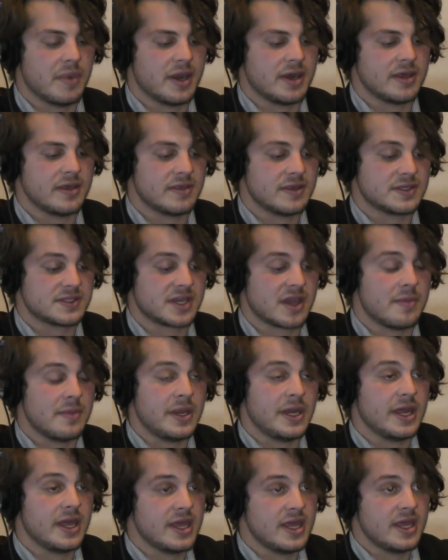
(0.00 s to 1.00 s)
of the money
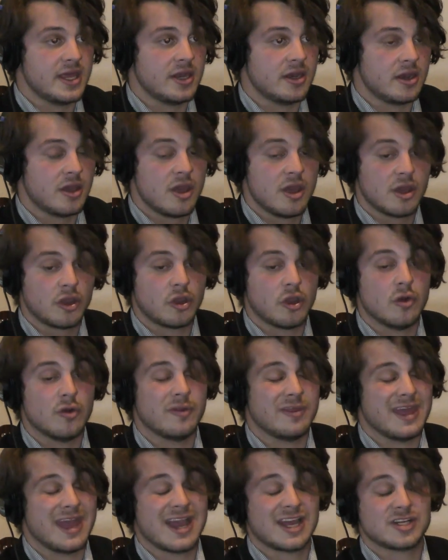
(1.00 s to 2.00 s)
that's coming in
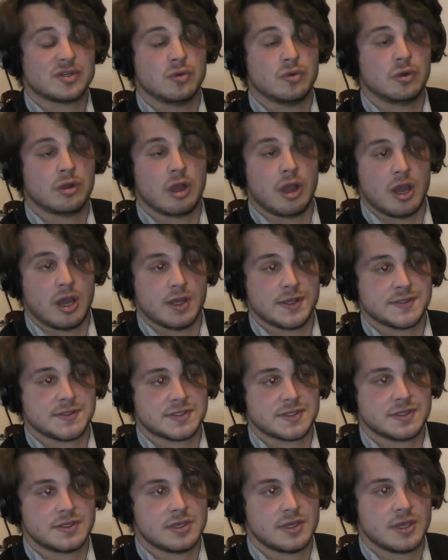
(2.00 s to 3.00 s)
go to the actual
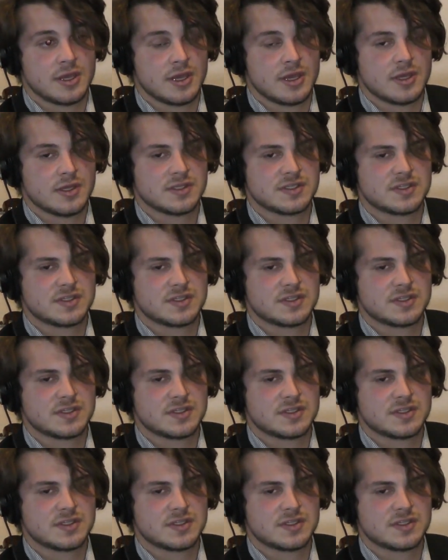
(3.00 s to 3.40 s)
cause.